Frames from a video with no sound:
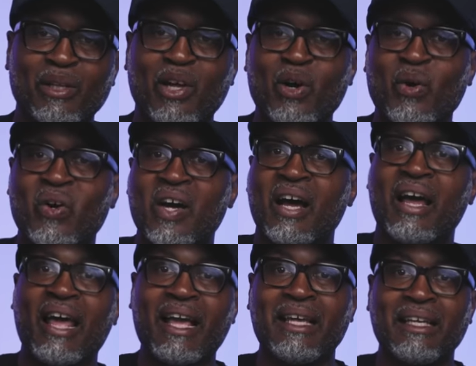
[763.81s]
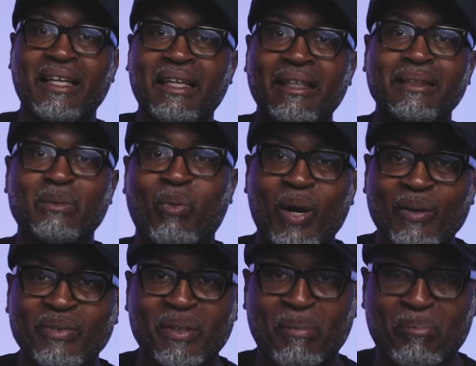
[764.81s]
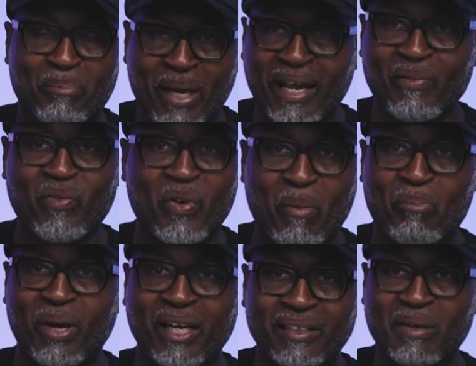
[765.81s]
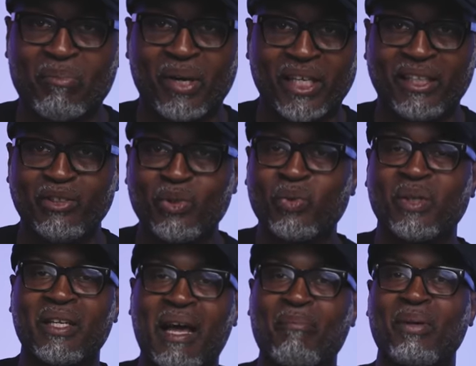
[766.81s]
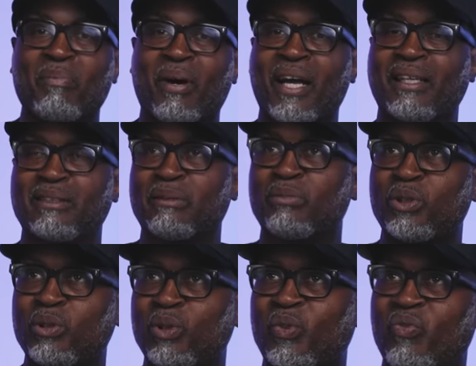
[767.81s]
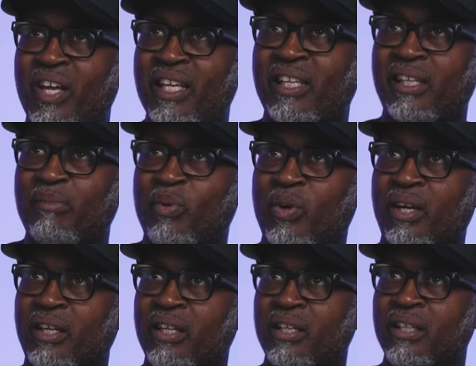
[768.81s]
below. Hey, it is worth the bang for the buck, the money. You will not be buying some shoes fake anymore.